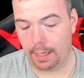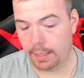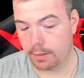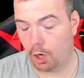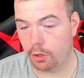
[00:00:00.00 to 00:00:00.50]

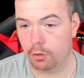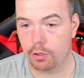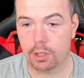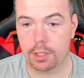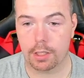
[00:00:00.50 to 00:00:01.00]
is
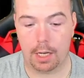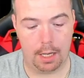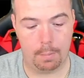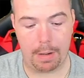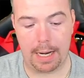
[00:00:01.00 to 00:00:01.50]

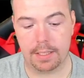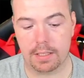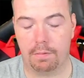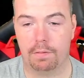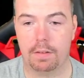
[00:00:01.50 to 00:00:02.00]
900, Bailey's
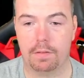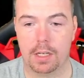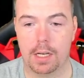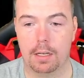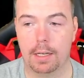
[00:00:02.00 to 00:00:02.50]

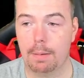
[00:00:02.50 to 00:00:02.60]
750,